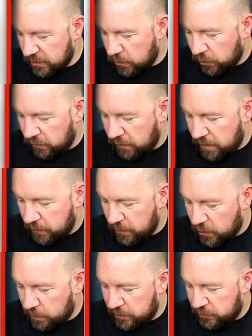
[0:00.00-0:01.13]
wandering around a
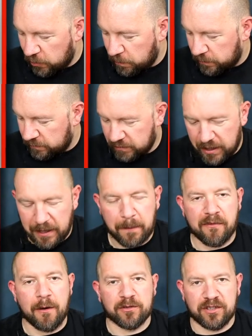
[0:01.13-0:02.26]
hobby shop and kind of
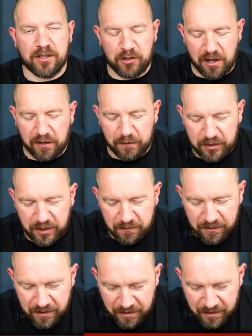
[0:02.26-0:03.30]
browsing the shelves, and I'm